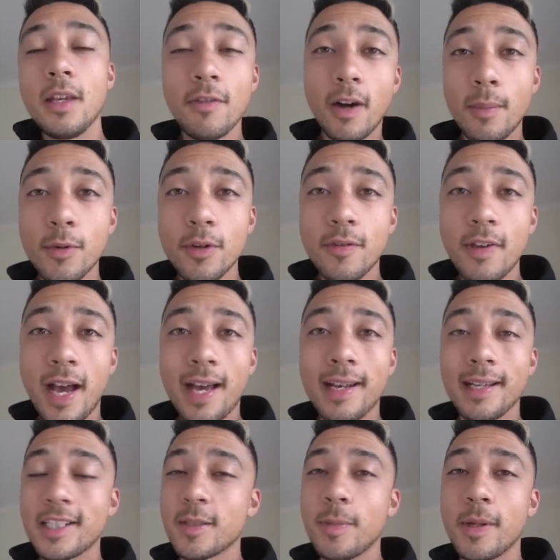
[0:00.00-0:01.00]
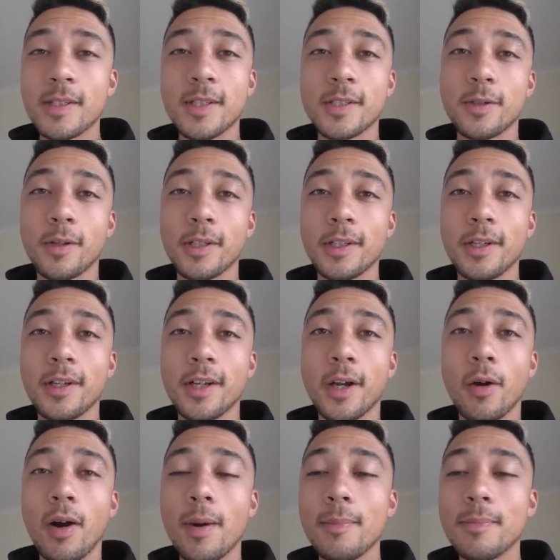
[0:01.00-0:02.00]
If I move out, expenses are only going to
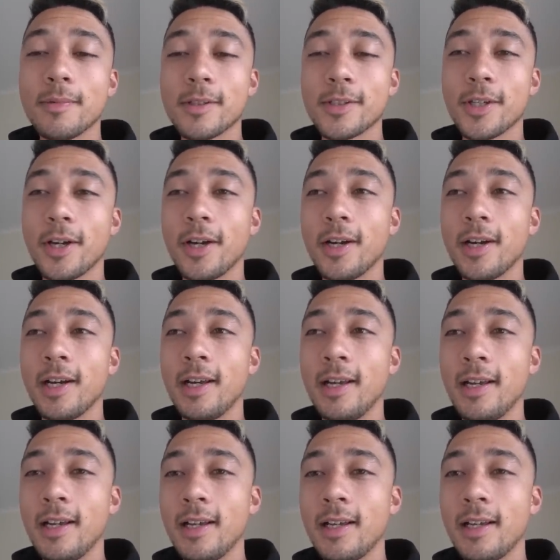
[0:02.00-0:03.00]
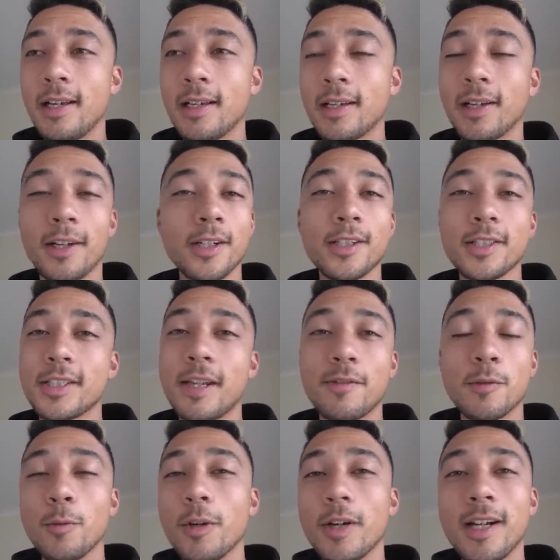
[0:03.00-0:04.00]
go up, so gonna just have
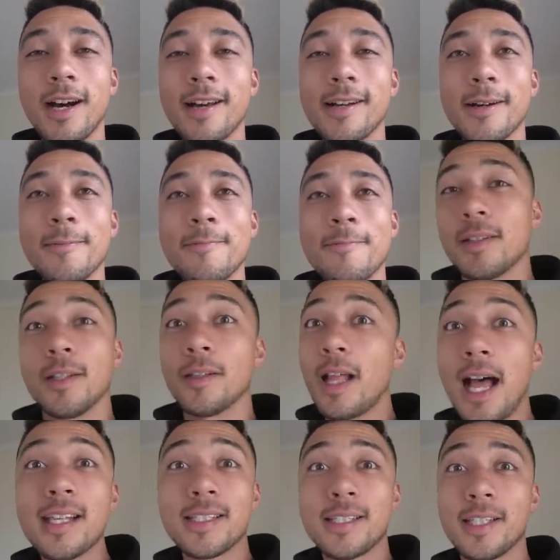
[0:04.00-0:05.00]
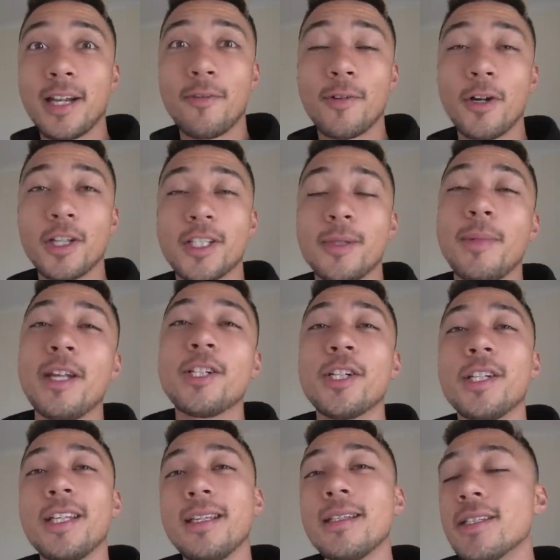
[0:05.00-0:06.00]
to work harder. The last thing I forgot to
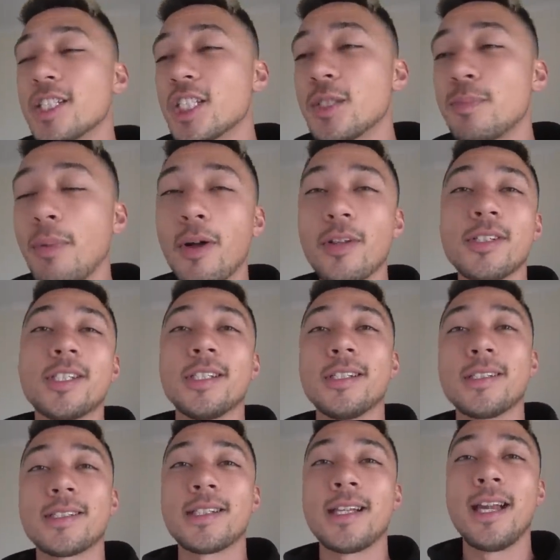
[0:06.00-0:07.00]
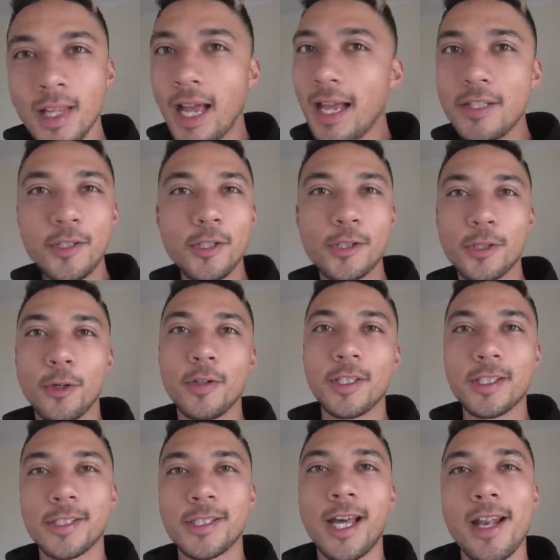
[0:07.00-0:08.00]
mention is sponsors. As you saw at
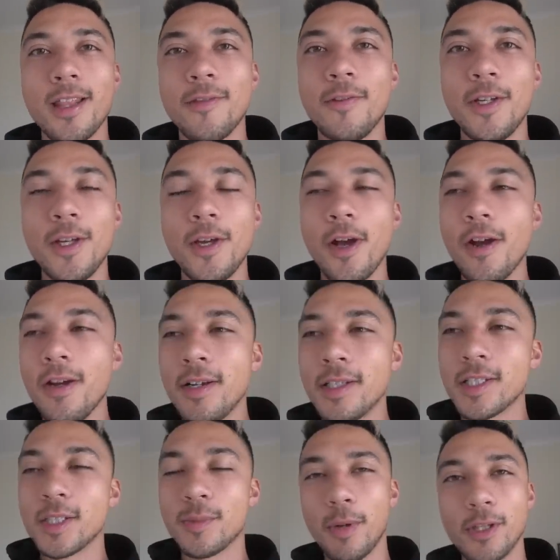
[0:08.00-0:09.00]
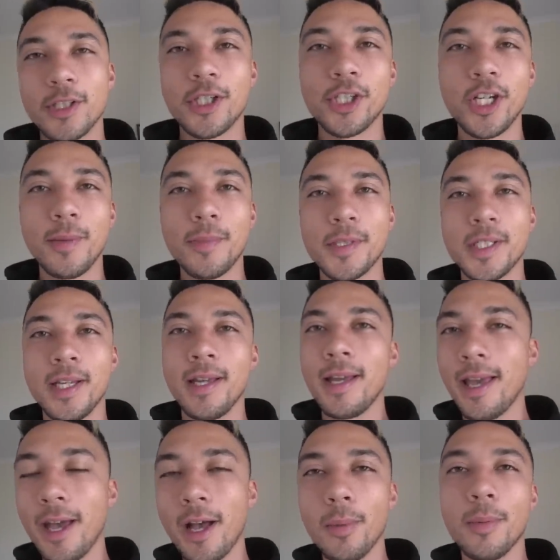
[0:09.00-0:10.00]
the start of the video, sponsorships
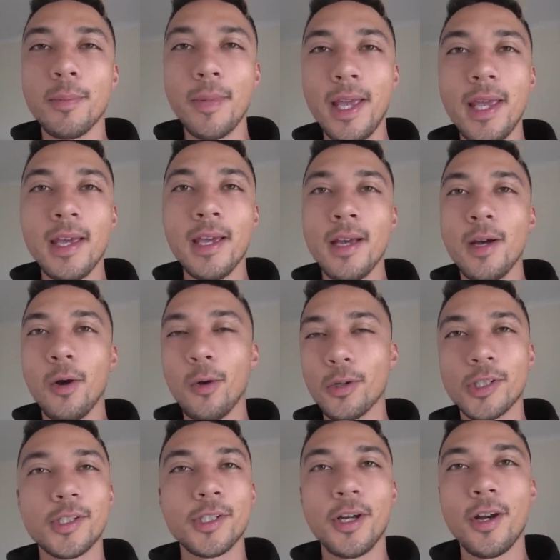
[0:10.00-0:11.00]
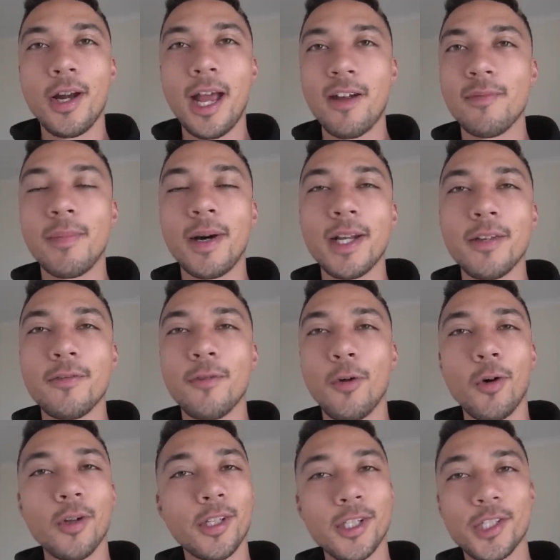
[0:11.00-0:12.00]
help me also have money
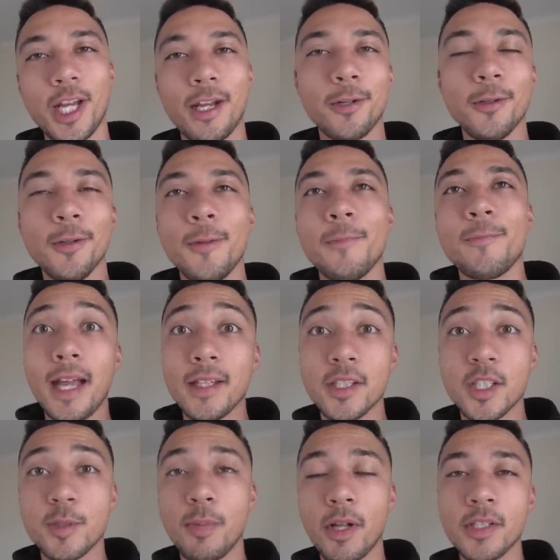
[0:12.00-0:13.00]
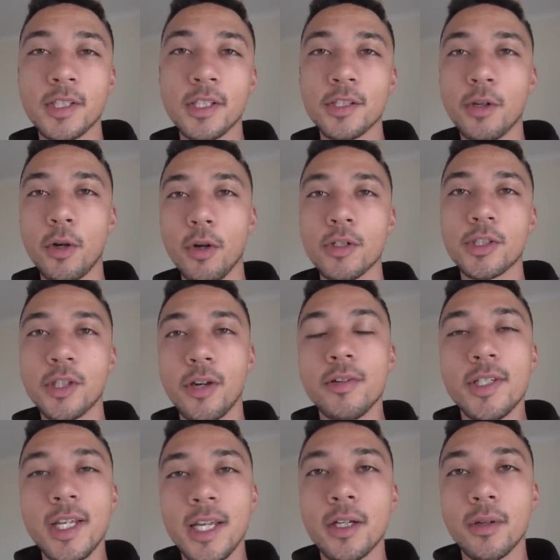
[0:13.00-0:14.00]
for the channel, and sponsors also
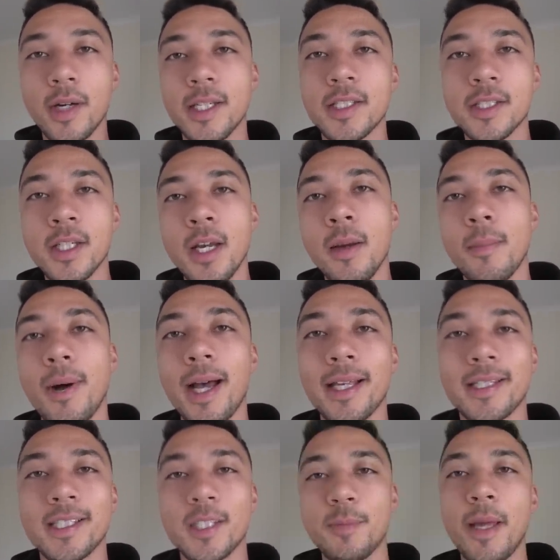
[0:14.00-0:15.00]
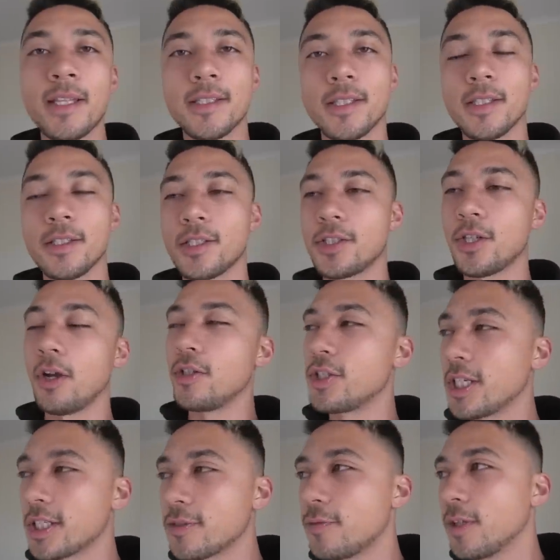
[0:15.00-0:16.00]
decrease my expenses. So
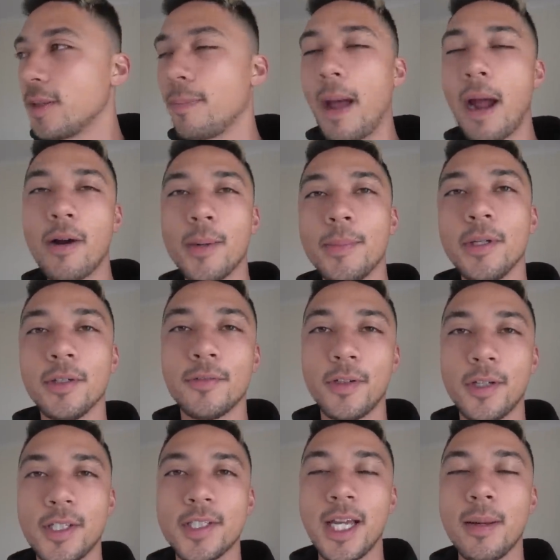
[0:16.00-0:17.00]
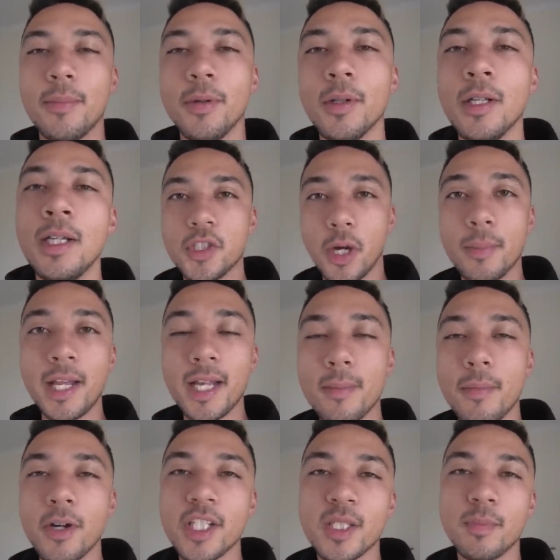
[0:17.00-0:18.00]
just for the Barra build, for example, Dominator
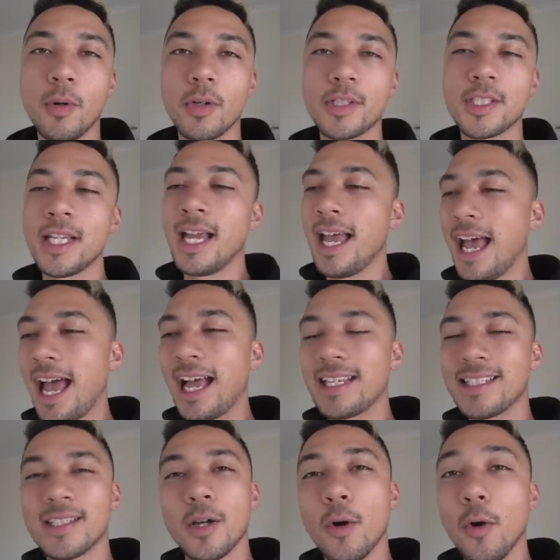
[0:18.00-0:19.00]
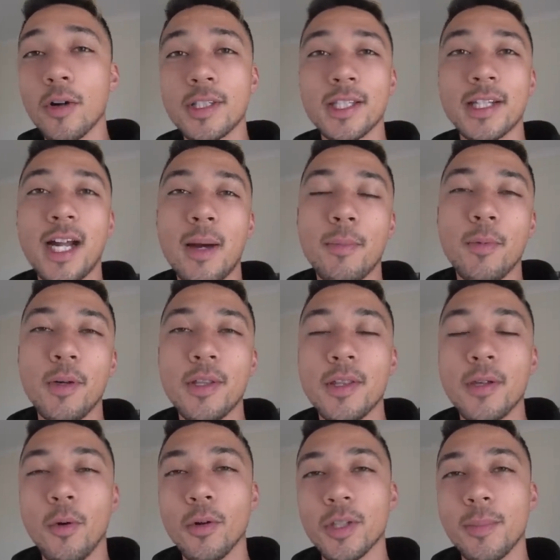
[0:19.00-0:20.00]
Motorsports has hooked it up with
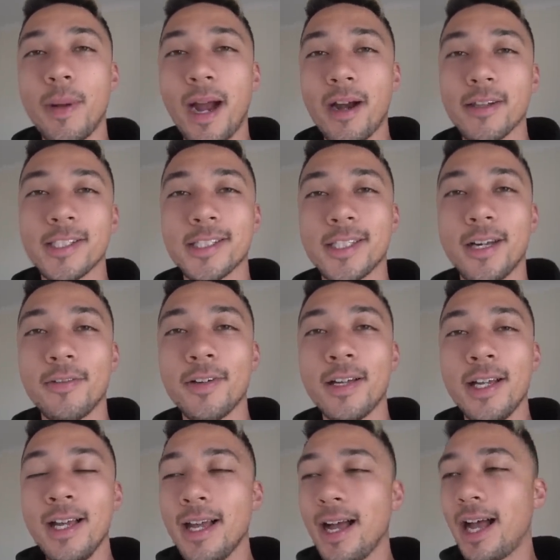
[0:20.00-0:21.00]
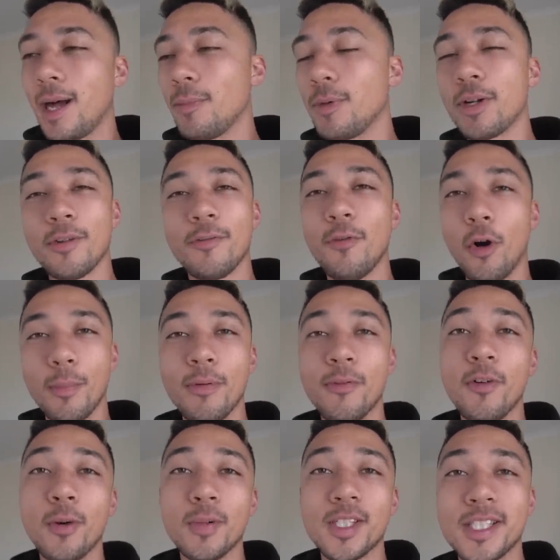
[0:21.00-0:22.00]
all the Barra stuff. Um, we've got Ford
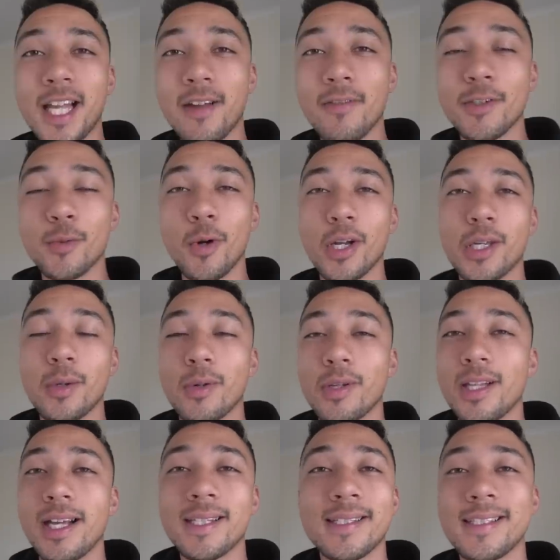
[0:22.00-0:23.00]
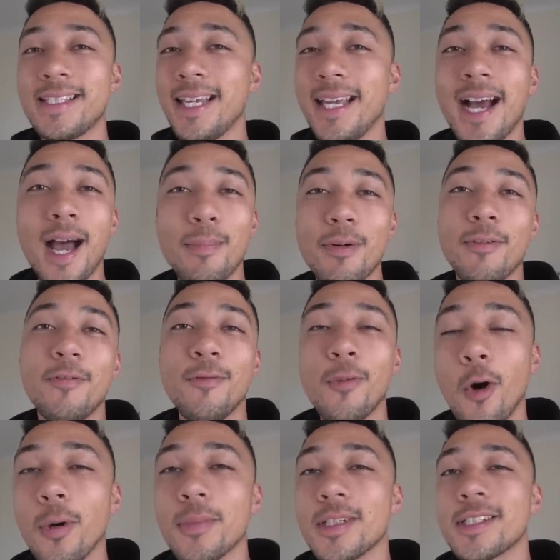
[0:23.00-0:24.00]
Performance Salvage working with us, T I
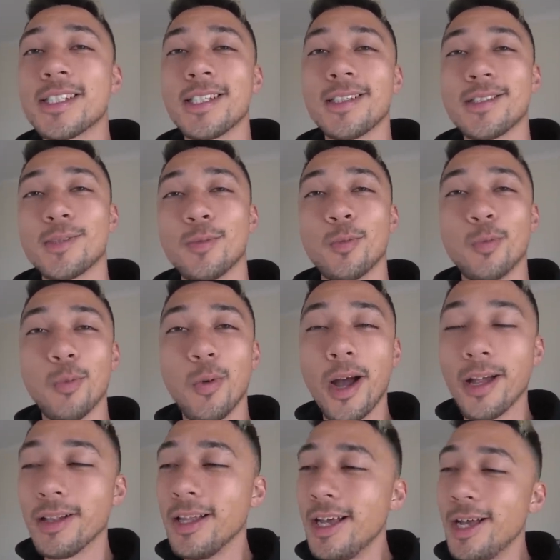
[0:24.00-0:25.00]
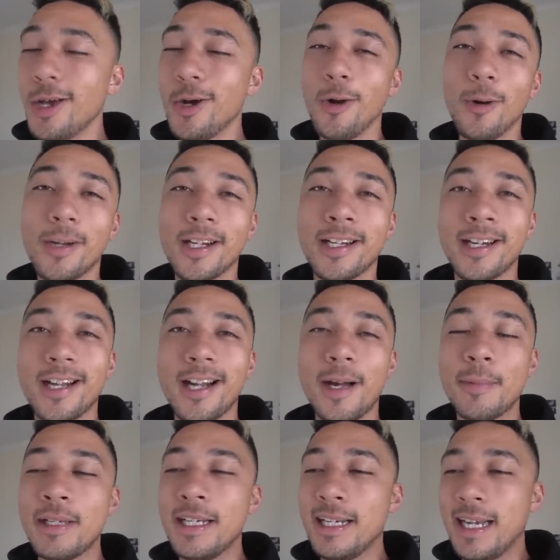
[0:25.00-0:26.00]
Performance as well, hooking it
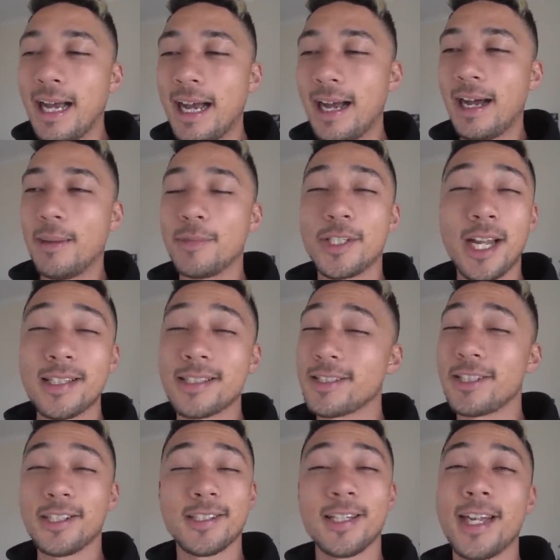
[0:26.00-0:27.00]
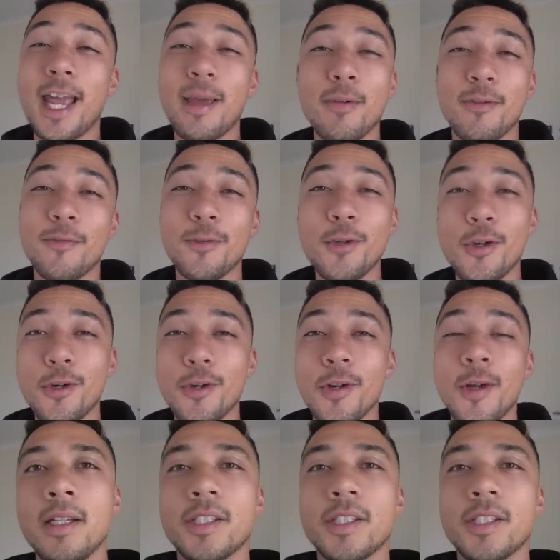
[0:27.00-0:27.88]
up. Um, that's just to name a few.